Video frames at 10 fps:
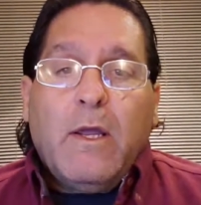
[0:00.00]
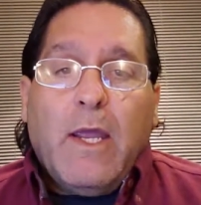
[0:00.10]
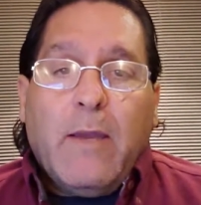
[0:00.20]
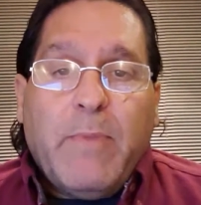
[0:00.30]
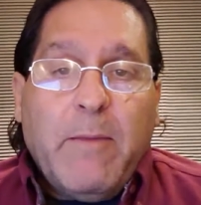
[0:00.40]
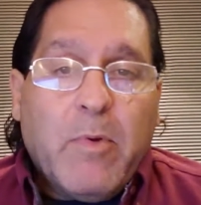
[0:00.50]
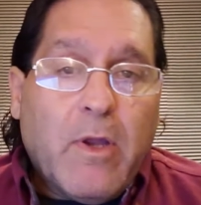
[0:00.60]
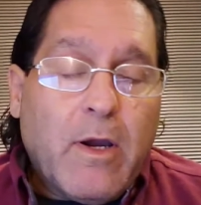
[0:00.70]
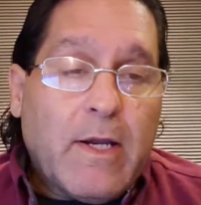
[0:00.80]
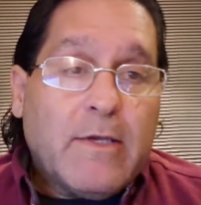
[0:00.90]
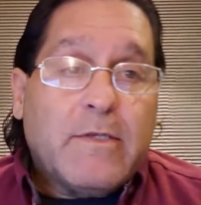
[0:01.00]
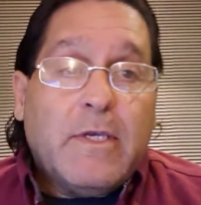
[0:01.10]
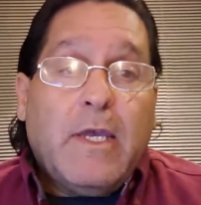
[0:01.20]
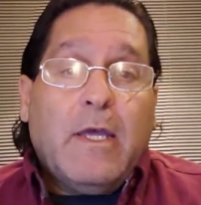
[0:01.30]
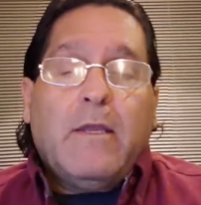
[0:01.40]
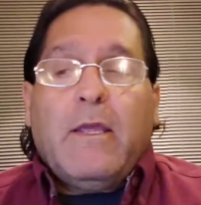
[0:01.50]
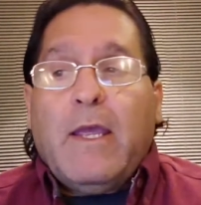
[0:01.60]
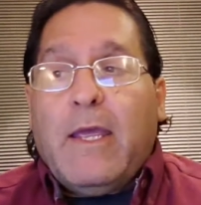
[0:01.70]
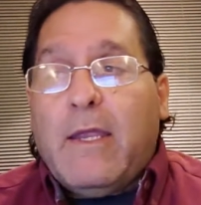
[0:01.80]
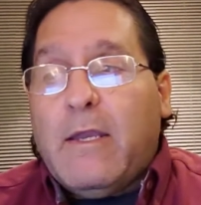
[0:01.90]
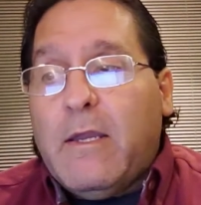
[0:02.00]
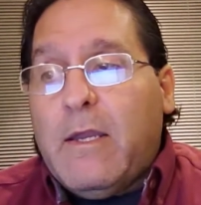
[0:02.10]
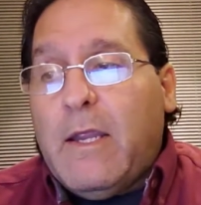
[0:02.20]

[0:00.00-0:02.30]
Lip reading: and people aren't going to see it. And